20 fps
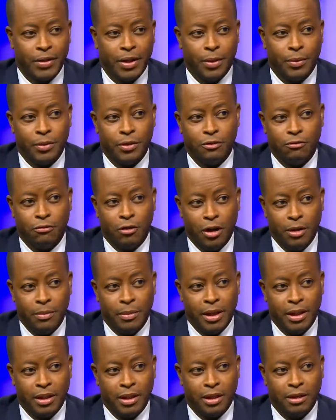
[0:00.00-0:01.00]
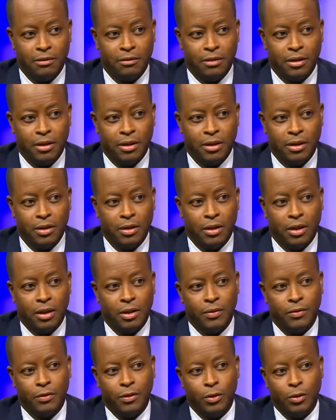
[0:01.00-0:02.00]
that was run by General
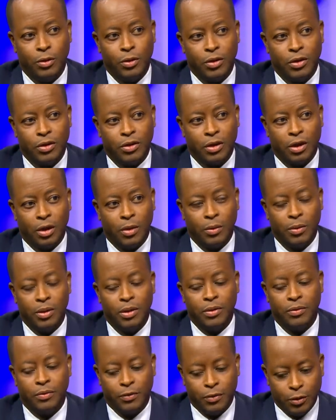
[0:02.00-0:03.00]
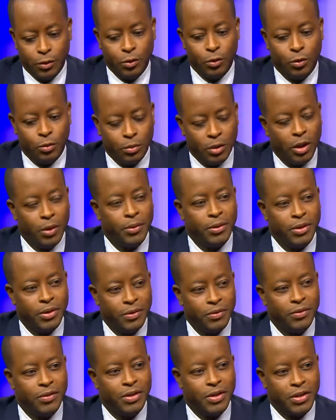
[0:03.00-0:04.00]
Oliver Otis Howard, for whom Howard
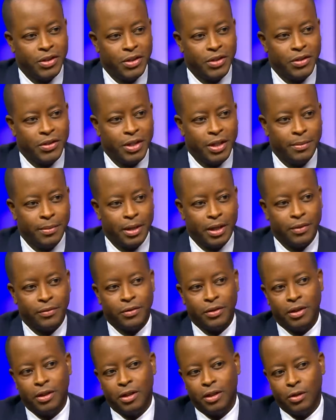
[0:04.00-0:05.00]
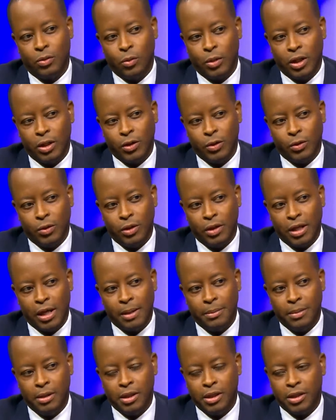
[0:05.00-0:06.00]
University is named after, a well-known
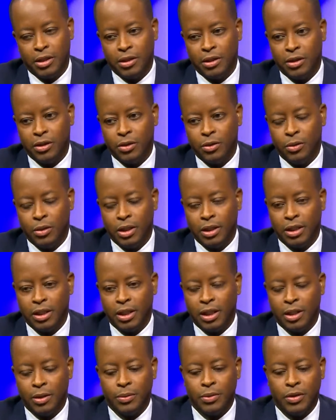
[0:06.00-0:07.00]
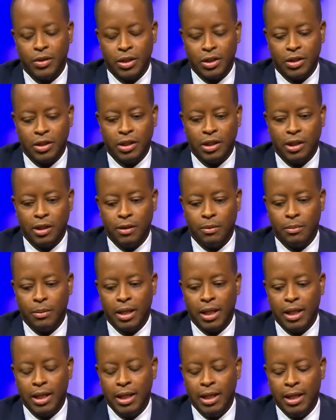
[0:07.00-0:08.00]
abolitionist who got together with 16 other
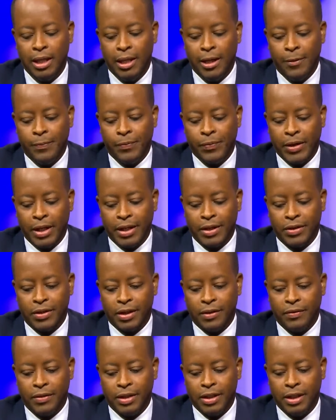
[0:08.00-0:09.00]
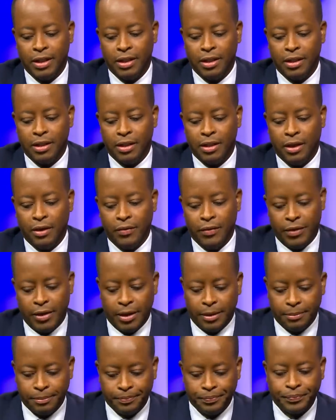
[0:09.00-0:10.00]
men, and the 17 of
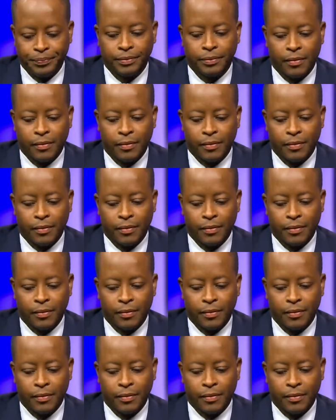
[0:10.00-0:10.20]
them,